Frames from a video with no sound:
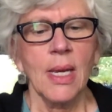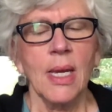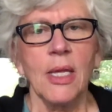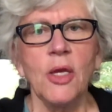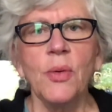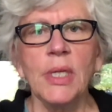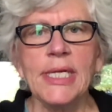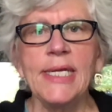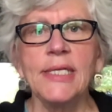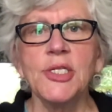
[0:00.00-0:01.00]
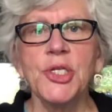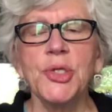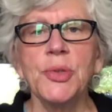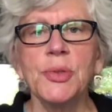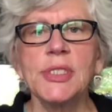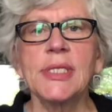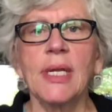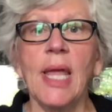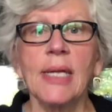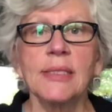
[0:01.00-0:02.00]
You will need to
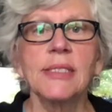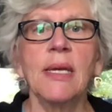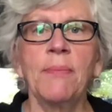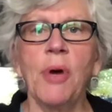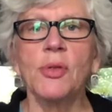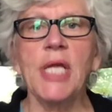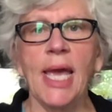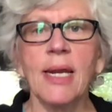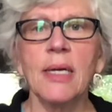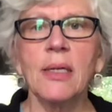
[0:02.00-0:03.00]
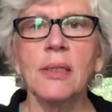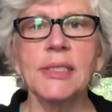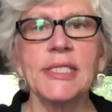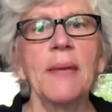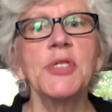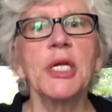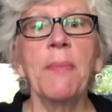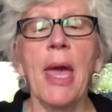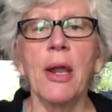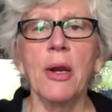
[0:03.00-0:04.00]
select some botanical subject
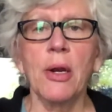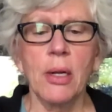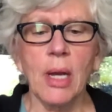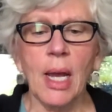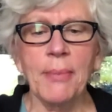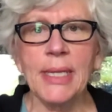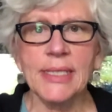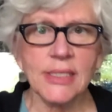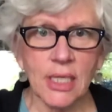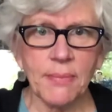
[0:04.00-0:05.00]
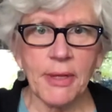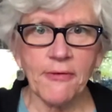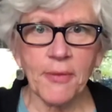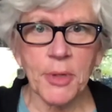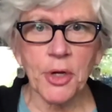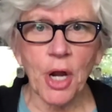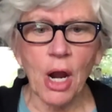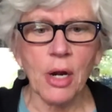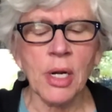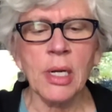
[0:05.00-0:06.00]
matter. I mean, this could be from your
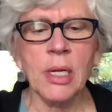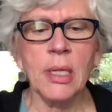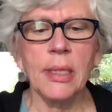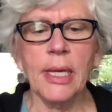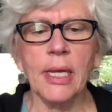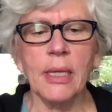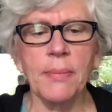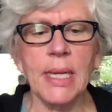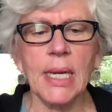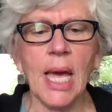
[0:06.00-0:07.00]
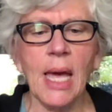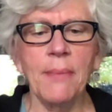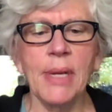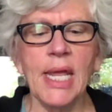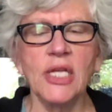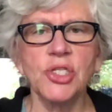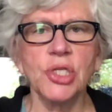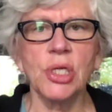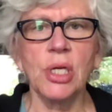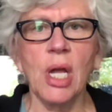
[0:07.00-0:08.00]
garden. It could be a
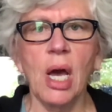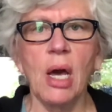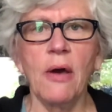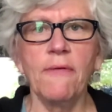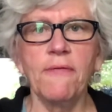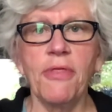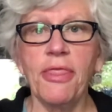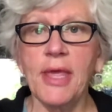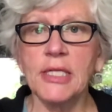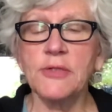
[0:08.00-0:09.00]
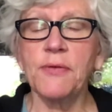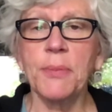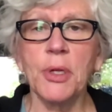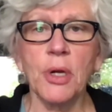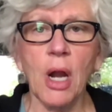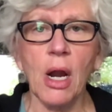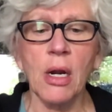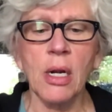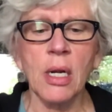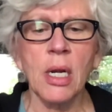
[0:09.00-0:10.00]
combination of things from your
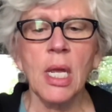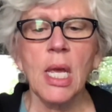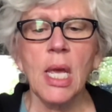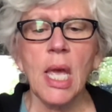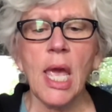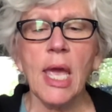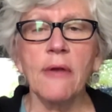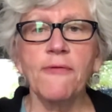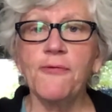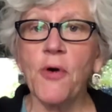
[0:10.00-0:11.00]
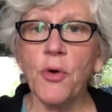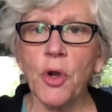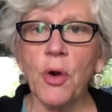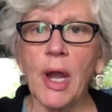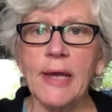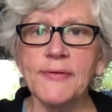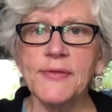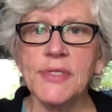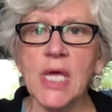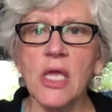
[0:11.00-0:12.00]
garden and
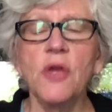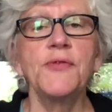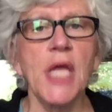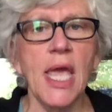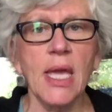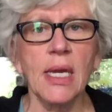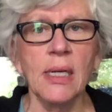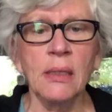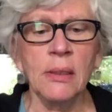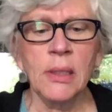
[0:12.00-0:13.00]
photographs that you've taken,